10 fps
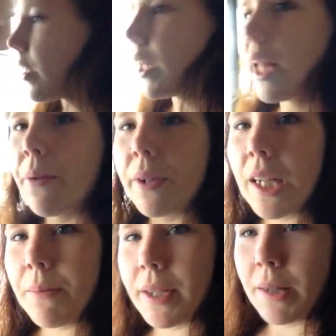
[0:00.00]
So the light would
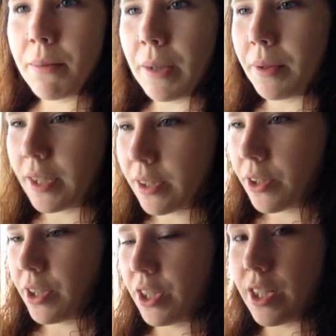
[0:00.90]
come in and be able to so
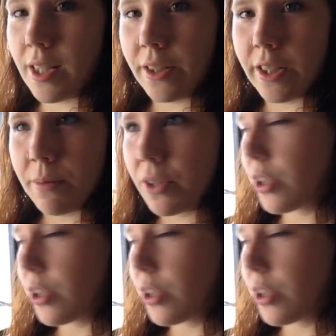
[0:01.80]
you could see the Christmas